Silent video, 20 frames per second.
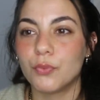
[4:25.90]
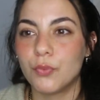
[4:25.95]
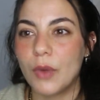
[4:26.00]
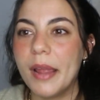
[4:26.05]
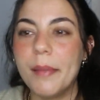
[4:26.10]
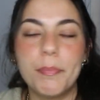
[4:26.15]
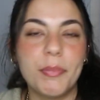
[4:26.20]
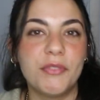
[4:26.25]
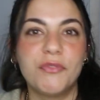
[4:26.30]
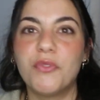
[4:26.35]

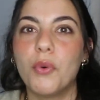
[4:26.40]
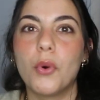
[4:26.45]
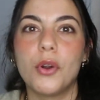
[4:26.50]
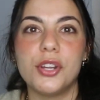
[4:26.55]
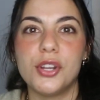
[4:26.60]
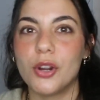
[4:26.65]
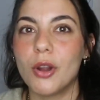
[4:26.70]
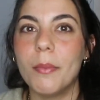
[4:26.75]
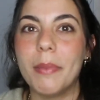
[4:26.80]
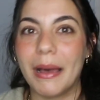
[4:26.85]
right before
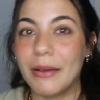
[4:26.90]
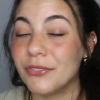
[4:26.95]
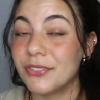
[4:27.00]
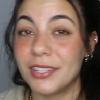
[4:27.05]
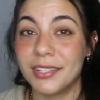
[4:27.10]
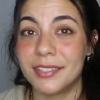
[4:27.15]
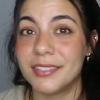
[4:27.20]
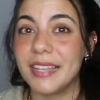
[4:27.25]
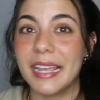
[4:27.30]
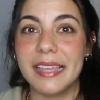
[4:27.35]
you're about
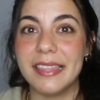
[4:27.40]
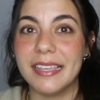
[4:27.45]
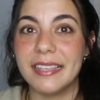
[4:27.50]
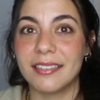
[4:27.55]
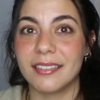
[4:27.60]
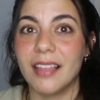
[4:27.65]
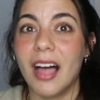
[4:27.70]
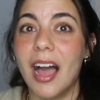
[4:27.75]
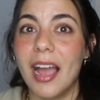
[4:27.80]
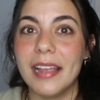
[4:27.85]
to say these
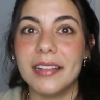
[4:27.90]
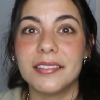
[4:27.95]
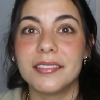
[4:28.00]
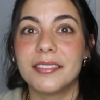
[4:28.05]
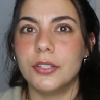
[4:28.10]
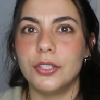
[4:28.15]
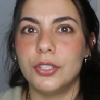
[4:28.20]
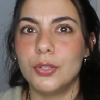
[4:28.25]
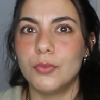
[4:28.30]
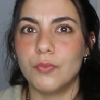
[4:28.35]
lines.
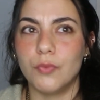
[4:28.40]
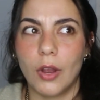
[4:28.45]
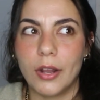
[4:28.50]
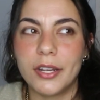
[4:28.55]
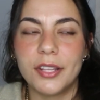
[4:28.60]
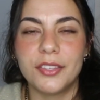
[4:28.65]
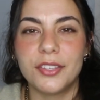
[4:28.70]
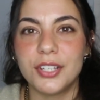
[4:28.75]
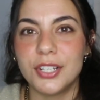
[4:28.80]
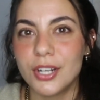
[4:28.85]
Did you run
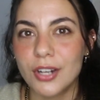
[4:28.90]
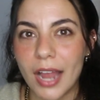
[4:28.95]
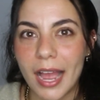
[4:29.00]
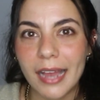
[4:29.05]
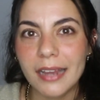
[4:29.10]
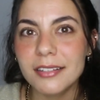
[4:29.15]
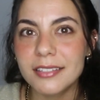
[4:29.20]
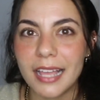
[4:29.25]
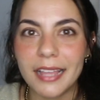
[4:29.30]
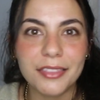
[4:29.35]
into your
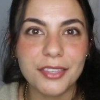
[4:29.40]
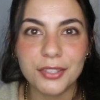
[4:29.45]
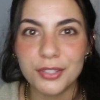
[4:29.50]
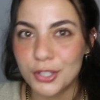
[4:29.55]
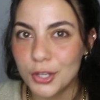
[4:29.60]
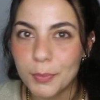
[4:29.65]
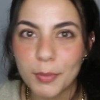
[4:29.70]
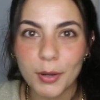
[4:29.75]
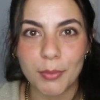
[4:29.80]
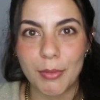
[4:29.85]
ex at the
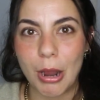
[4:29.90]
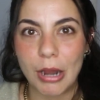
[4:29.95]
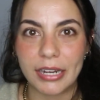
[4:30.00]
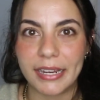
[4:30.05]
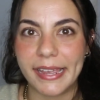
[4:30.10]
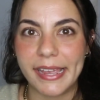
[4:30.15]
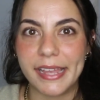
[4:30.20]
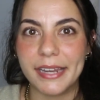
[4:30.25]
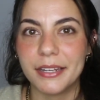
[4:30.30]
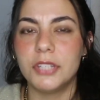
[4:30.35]

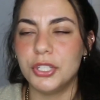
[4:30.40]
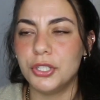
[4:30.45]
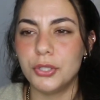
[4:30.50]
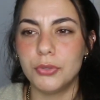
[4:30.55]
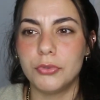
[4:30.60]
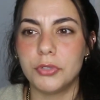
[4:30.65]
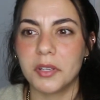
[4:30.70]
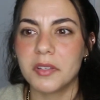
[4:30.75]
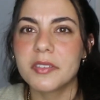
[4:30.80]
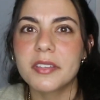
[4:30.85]
supermarket? Did you
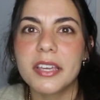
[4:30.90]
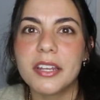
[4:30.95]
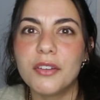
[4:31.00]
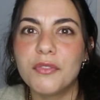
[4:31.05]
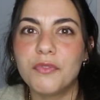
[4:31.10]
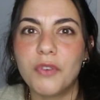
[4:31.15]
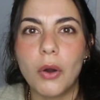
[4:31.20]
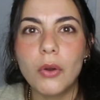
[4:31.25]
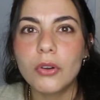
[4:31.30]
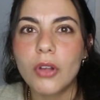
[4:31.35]
just get a
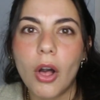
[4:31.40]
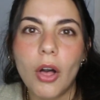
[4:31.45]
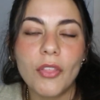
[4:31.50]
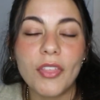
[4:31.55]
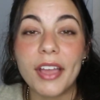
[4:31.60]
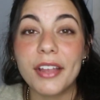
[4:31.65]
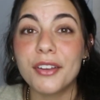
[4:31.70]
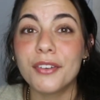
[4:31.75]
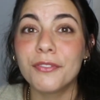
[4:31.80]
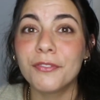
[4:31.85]
phone call
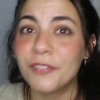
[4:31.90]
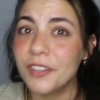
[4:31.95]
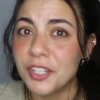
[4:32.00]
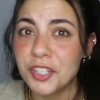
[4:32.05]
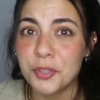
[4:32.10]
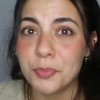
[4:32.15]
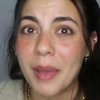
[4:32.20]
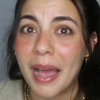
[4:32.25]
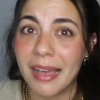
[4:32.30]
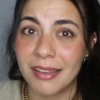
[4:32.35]
that your
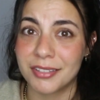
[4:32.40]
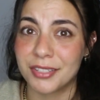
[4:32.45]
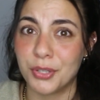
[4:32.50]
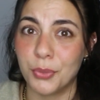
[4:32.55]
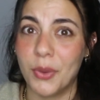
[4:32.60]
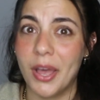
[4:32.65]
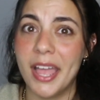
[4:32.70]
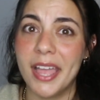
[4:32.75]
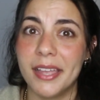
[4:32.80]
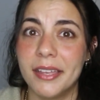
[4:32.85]
fish passed
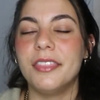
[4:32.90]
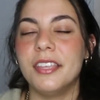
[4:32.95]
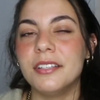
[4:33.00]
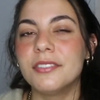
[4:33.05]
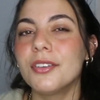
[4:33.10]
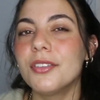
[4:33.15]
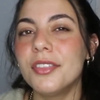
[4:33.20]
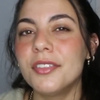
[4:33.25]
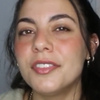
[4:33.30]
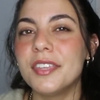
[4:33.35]
away? These
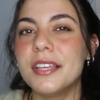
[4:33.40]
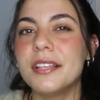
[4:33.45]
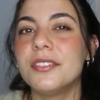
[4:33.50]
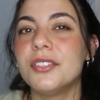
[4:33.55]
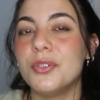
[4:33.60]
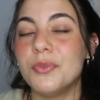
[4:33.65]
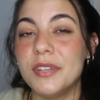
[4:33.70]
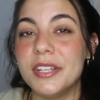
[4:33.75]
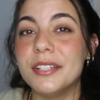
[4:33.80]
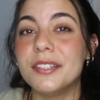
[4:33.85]
are the things
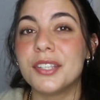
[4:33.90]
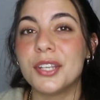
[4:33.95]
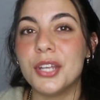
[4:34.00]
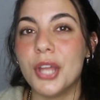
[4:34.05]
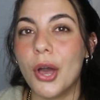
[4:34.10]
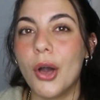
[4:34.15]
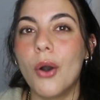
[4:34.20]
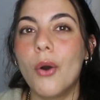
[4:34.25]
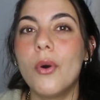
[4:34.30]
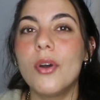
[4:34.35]
you need to
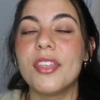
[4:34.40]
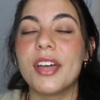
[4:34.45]
know